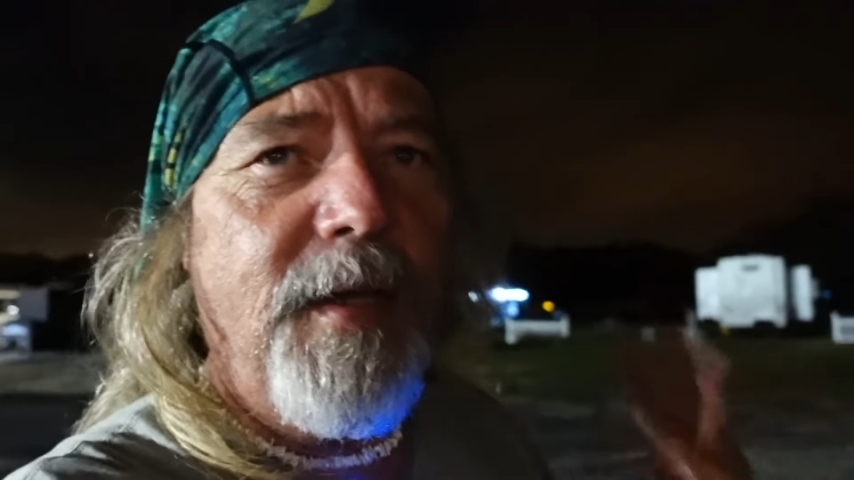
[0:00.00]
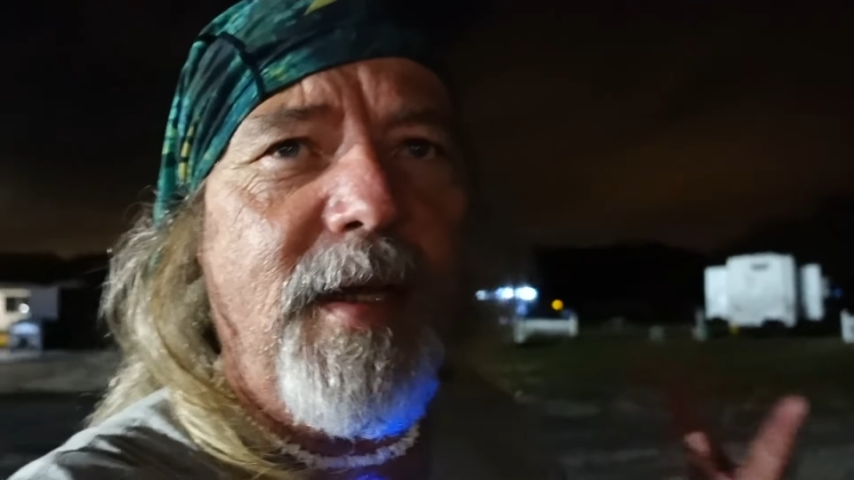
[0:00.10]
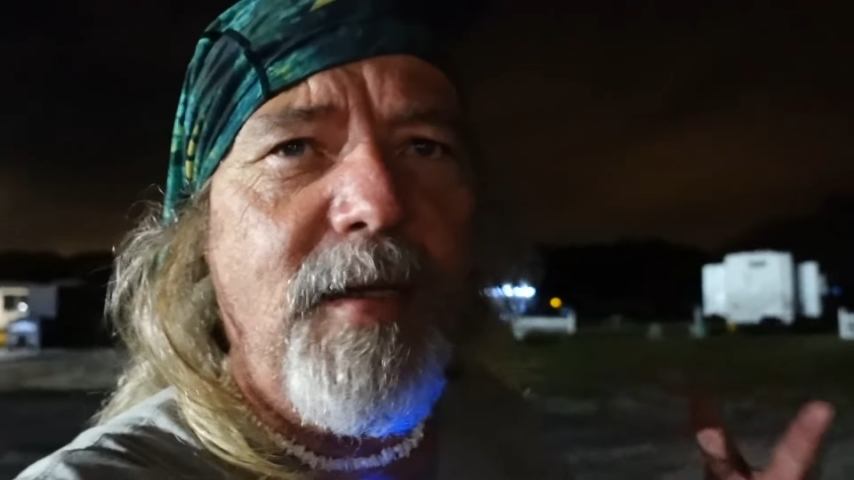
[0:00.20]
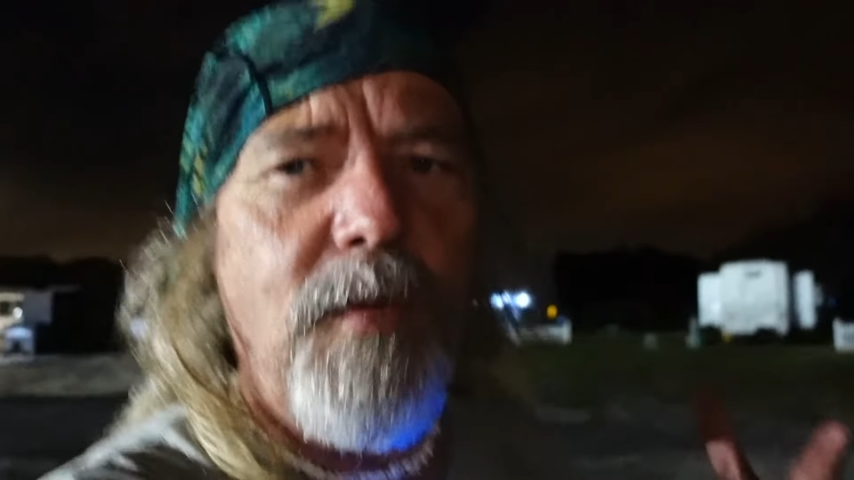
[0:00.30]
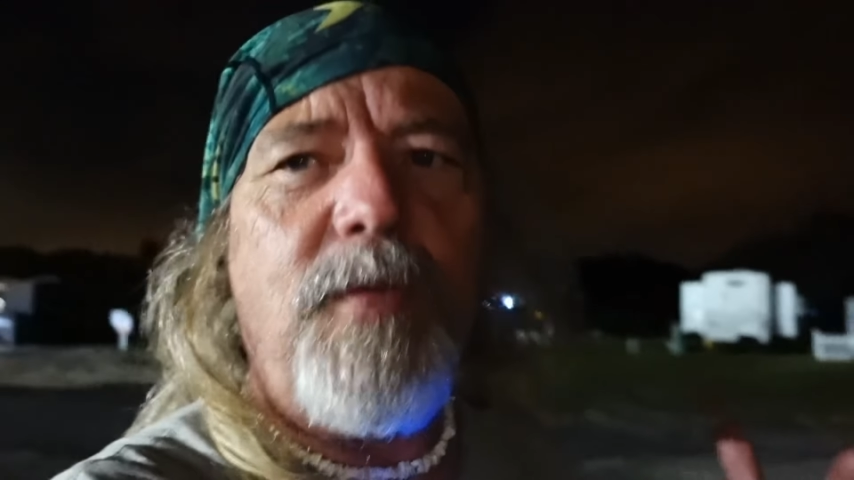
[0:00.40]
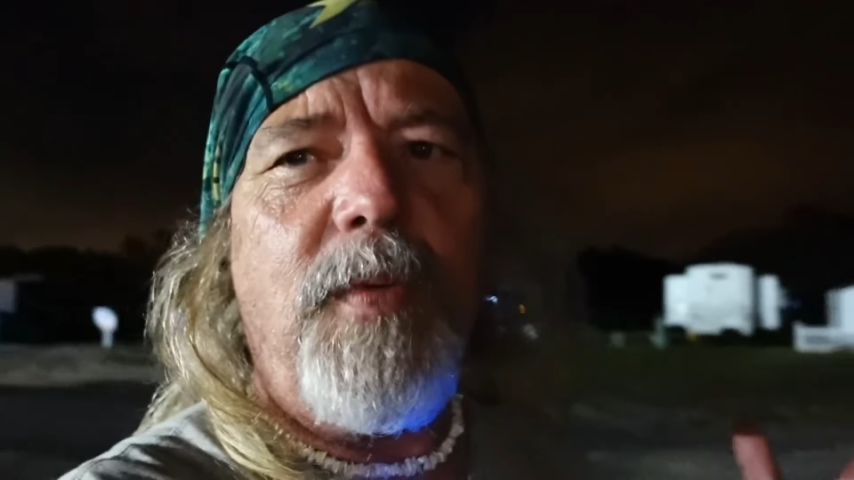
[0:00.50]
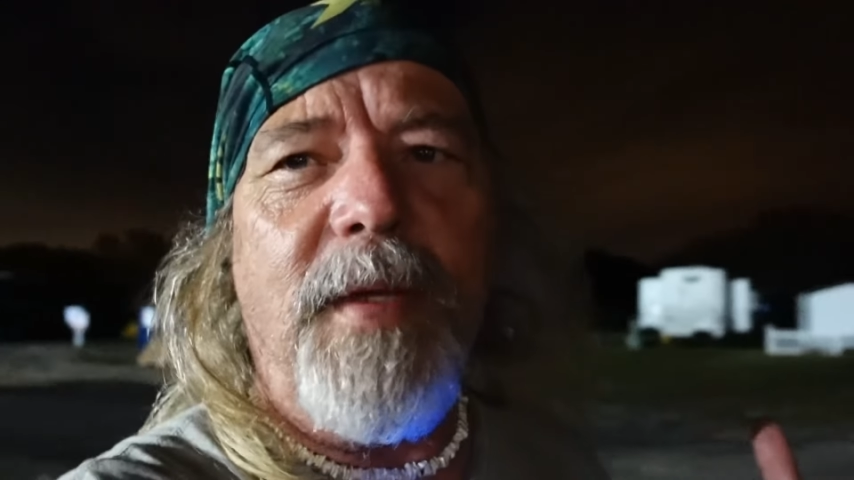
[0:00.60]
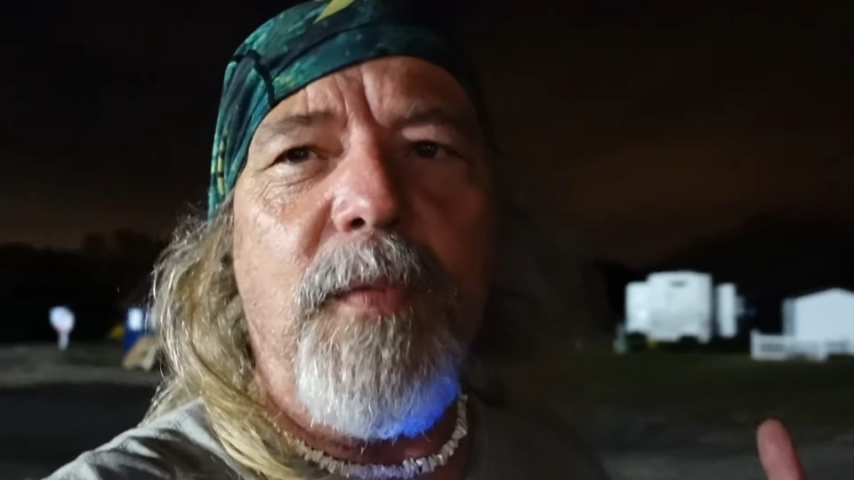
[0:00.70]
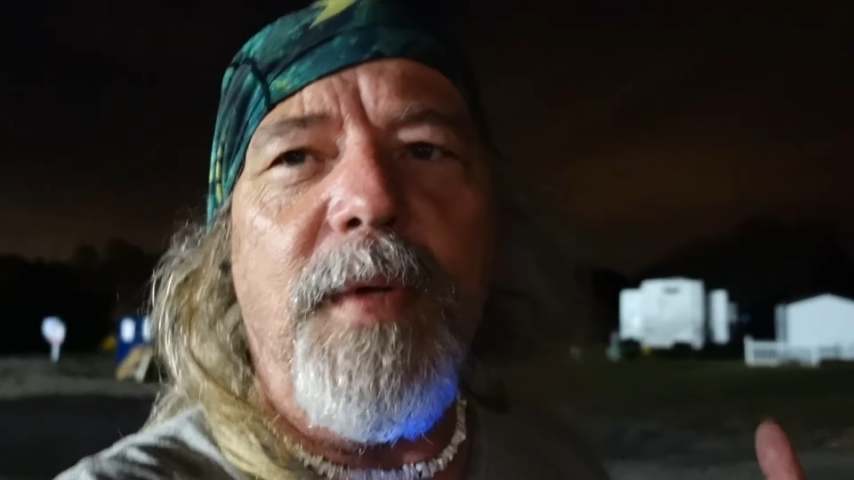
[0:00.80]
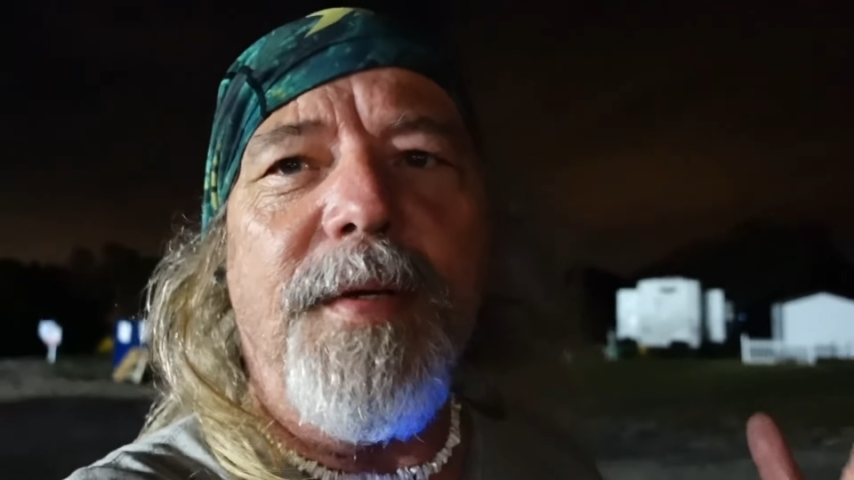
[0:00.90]
That's what's
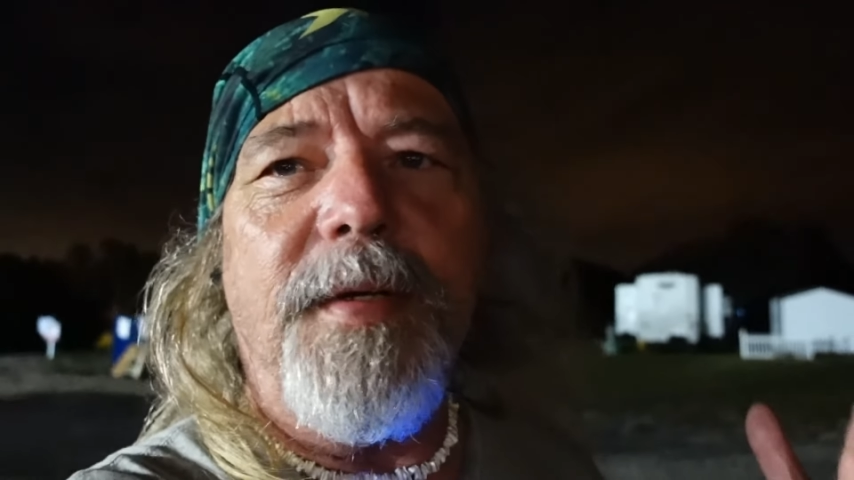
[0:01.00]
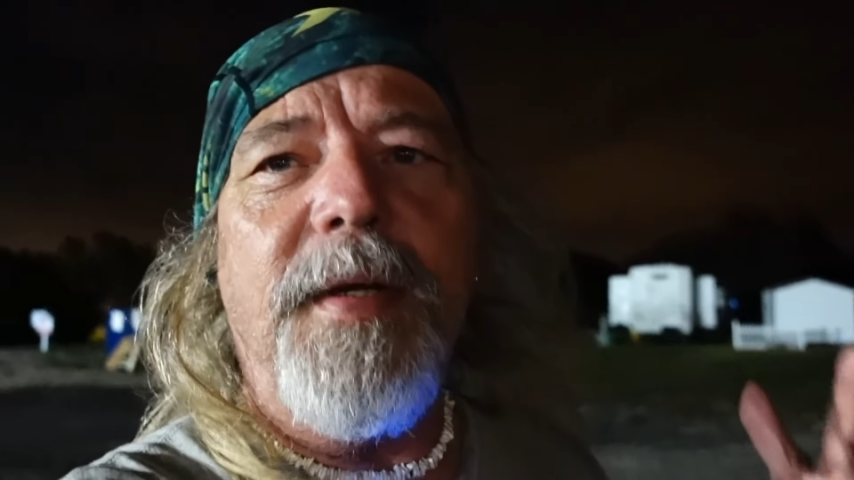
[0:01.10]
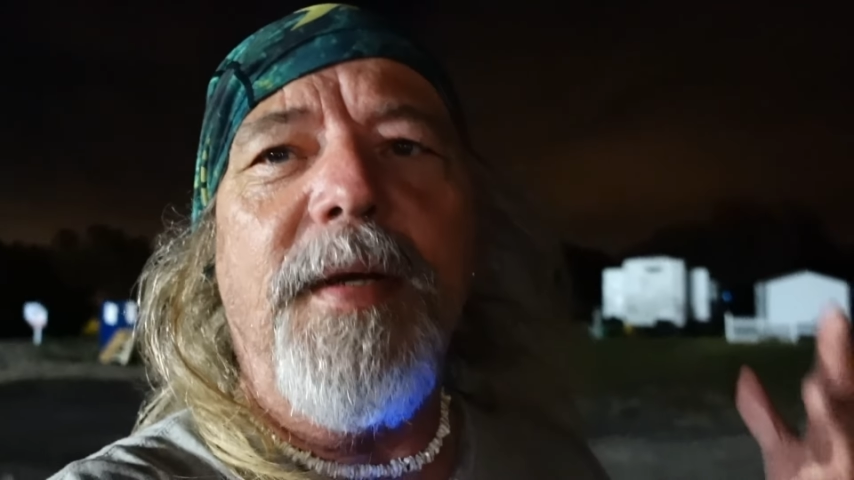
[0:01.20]
really weird,